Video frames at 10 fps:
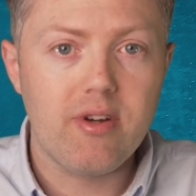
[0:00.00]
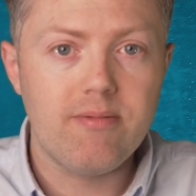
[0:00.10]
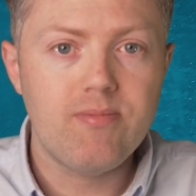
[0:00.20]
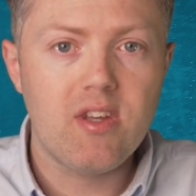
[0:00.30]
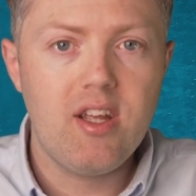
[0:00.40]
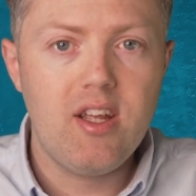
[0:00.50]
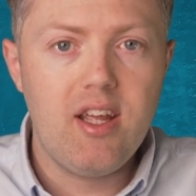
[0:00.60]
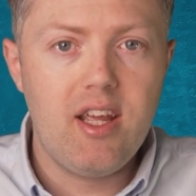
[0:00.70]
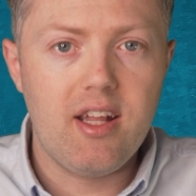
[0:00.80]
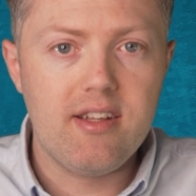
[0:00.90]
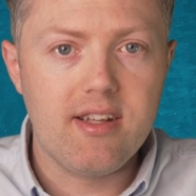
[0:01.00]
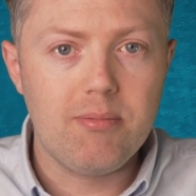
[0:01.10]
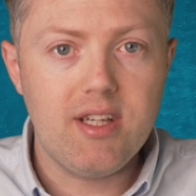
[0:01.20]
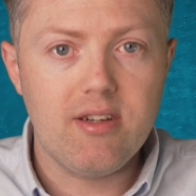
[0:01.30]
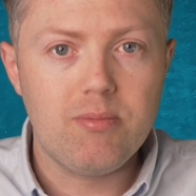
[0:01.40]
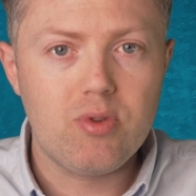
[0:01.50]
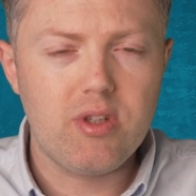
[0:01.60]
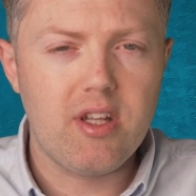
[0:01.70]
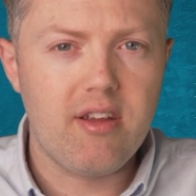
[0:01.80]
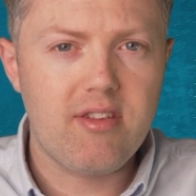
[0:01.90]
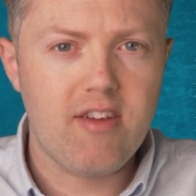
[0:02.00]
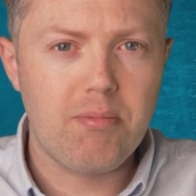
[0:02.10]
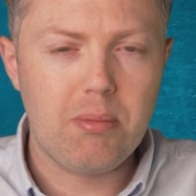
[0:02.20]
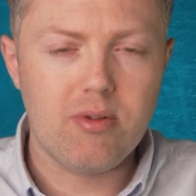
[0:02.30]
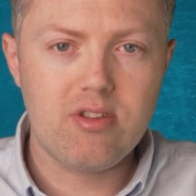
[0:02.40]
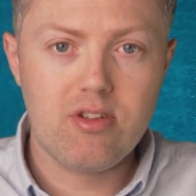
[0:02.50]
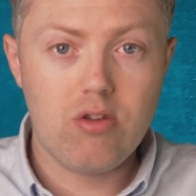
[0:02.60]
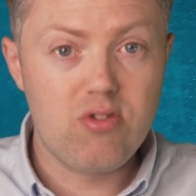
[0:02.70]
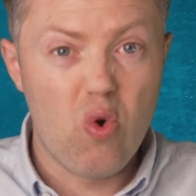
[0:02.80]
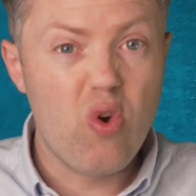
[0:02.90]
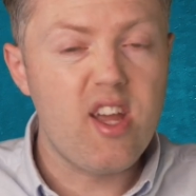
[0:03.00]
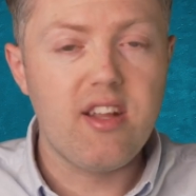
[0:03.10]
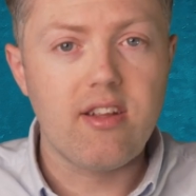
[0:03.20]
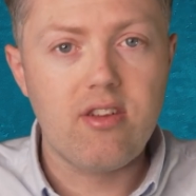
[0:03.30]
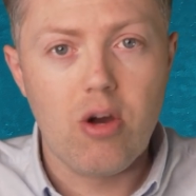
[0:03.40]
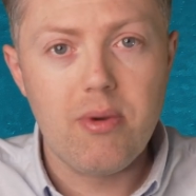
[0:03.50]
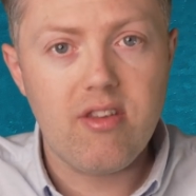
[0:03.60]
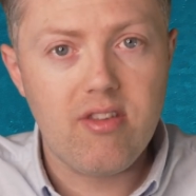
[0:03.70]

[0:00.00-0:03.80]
And yeah, it's really nice to have people talking in the comments.